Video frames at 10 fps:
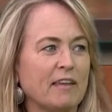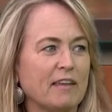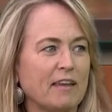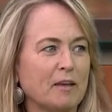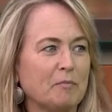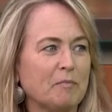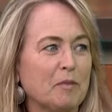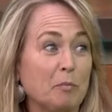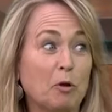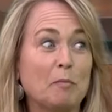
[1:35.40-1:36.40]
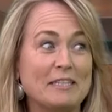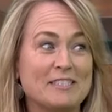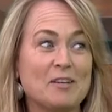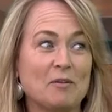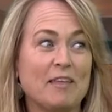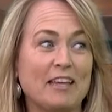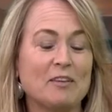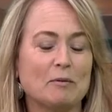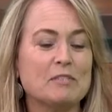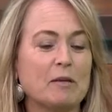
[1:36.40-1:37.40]
the permits. So thank
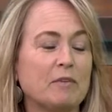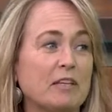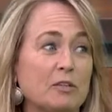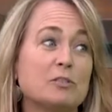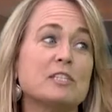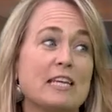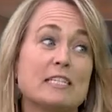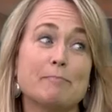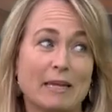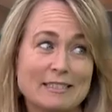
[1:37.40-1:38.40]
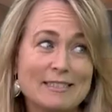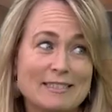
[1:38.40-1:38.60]
you. That was something that usually takes months.